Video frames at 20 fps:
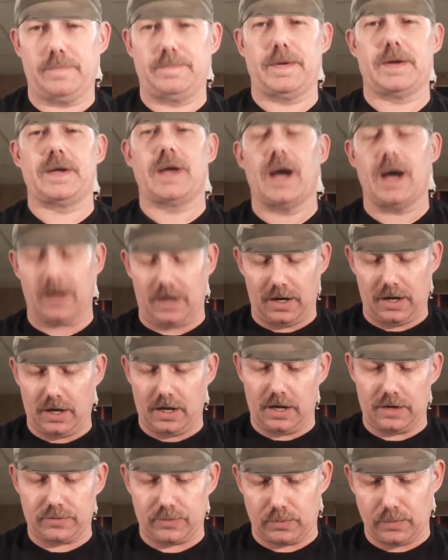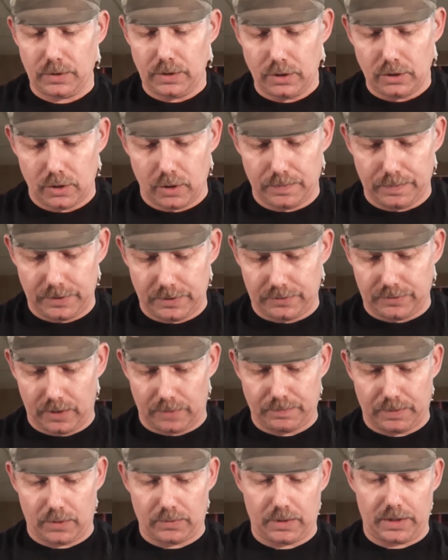but yeah, uh, so we're gonna open this
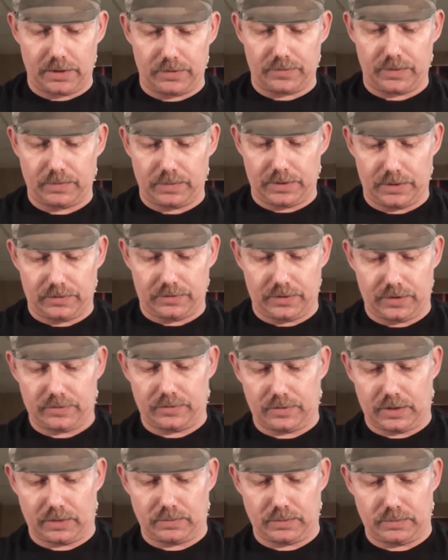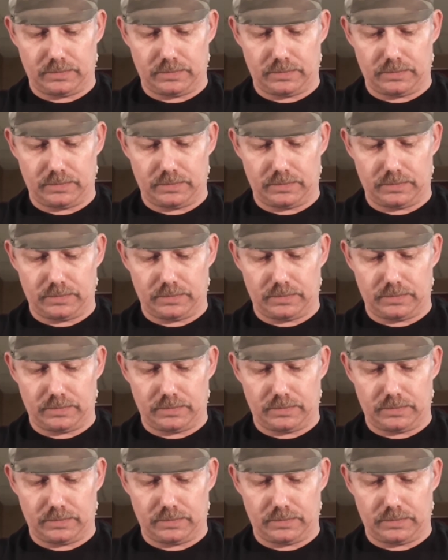up already. See what this is like.